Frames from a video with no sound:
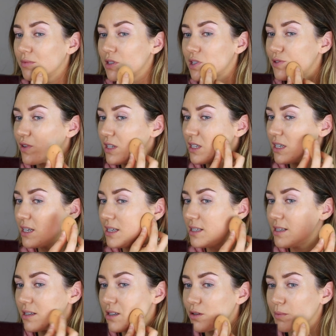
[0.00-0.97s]
Just find it
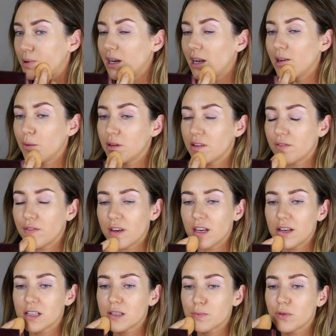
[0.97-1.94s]
easier to apply it with the
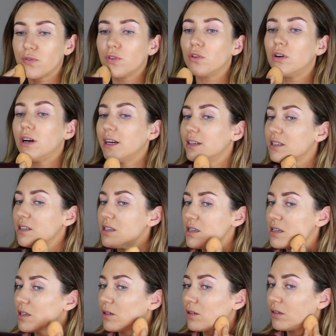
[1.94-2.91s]
fingers beforehand.
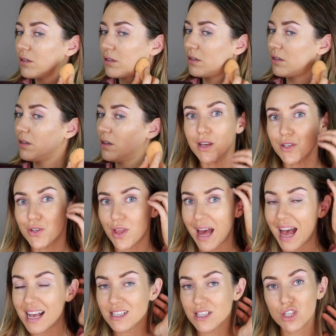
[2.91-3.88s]
So
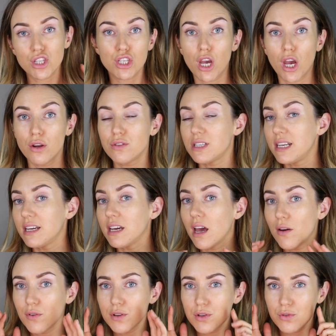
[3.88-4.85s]
that hasn't totally
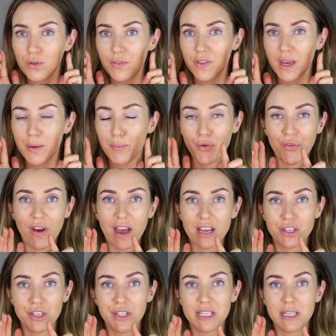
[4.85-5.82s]
covered all of the
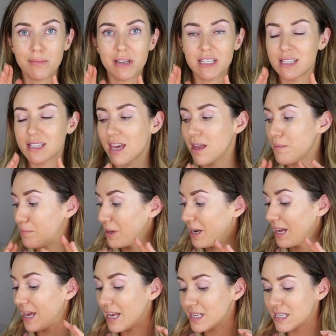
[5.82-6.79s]
imperfections in my skin, but
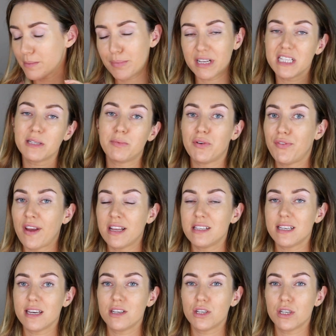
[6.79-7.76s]
it is a buildable
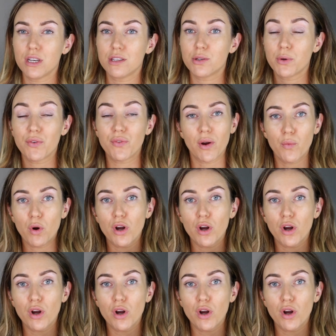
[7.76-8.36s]
foundation. So if I